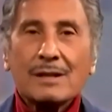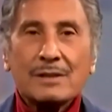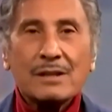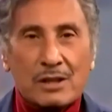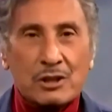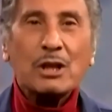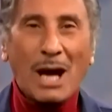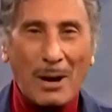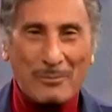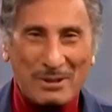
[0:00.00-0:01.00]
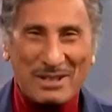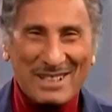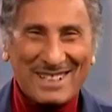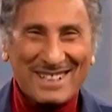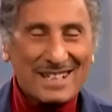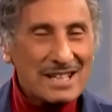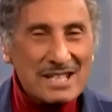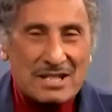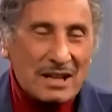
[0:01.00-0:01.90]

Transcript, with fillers: that this is going to happen. It's